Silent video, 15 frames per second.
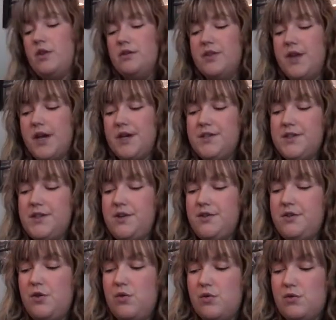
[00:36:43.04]
that is
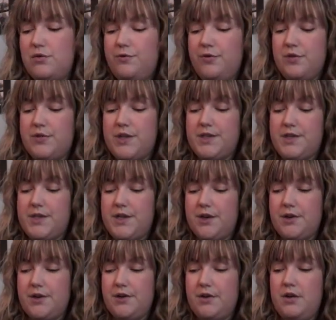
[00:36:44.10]
another goal for this
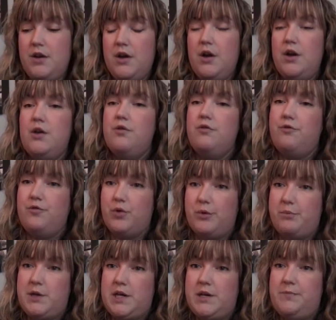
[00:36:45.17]
year for
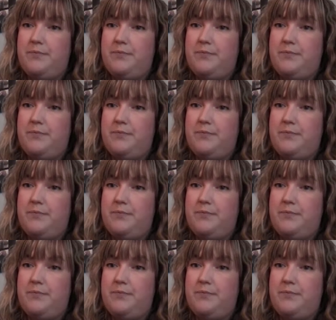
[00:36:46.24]
me.